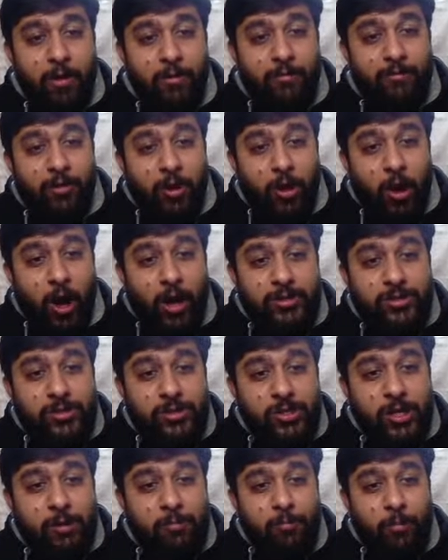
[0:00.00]

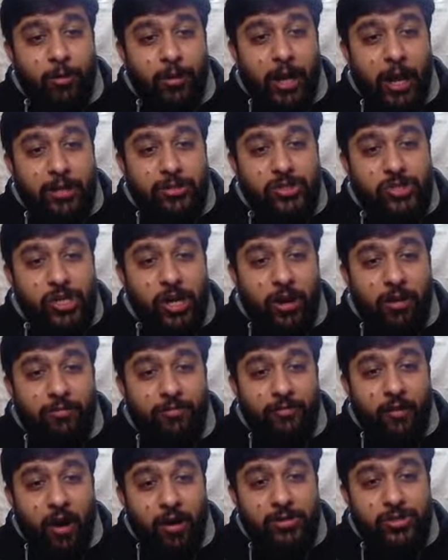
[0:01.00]
Velocity potential
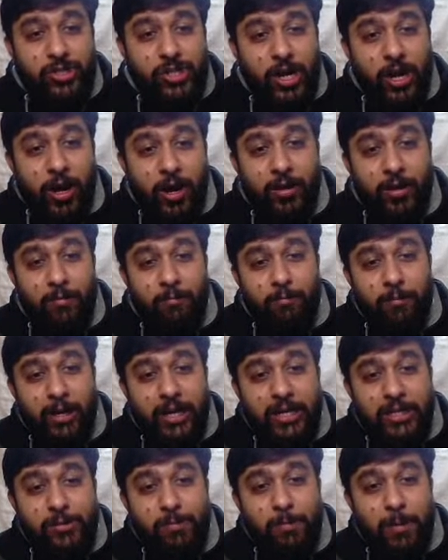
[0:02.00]
function.
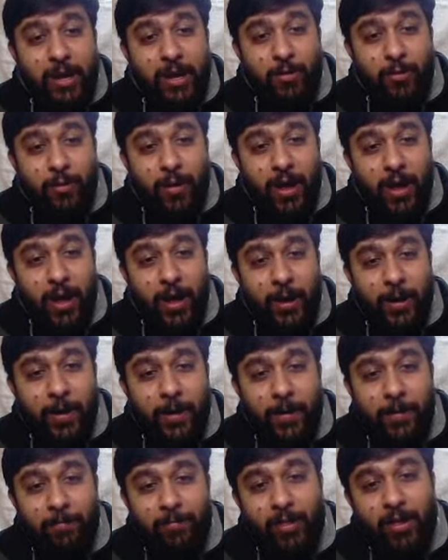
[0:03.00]
Please be quick.
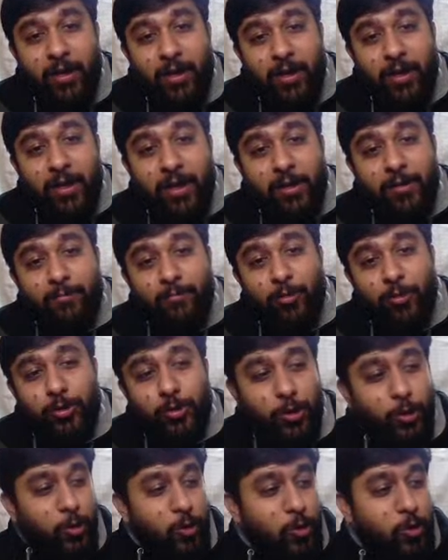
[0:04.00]

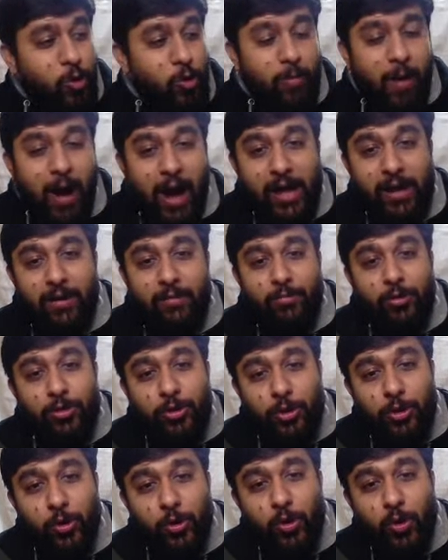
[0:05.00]
Muthu, Kumar,
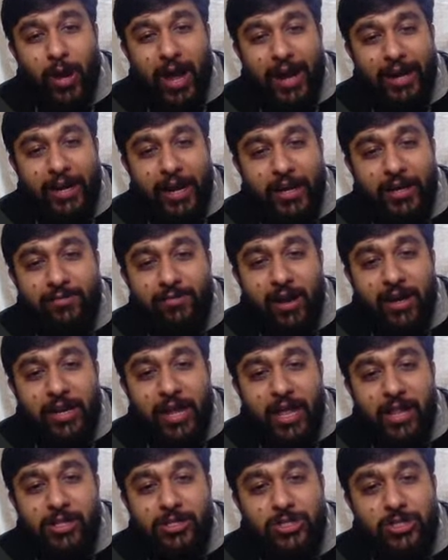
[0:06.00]
Muthu, and anyone
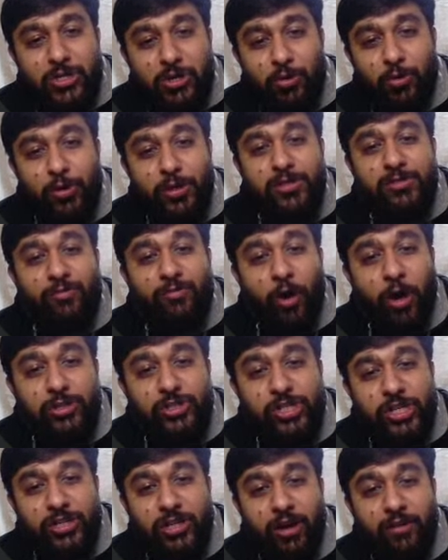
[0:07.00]
else who is
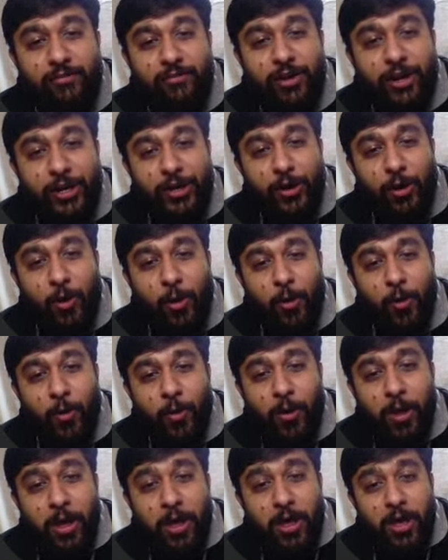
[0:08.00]
watching the video.
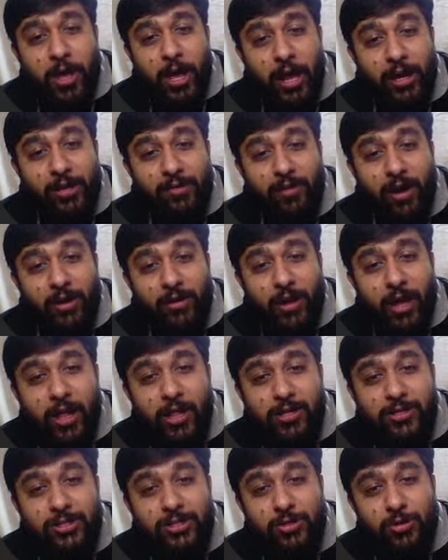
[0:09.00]
Anyone
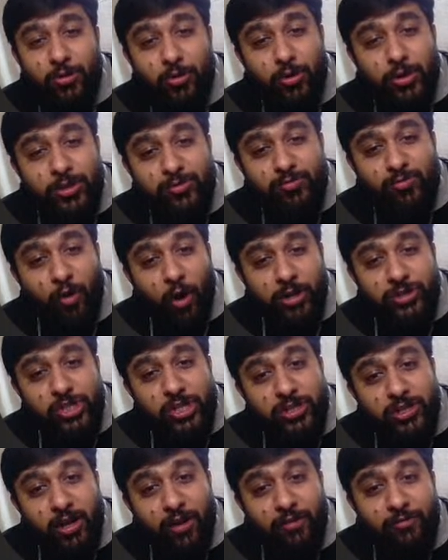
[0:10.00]
else who is
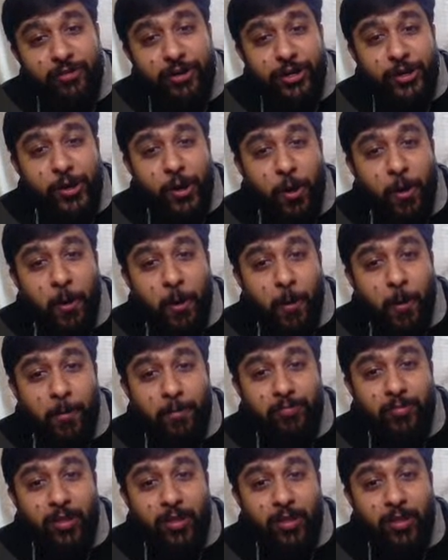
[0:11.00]
watching the video.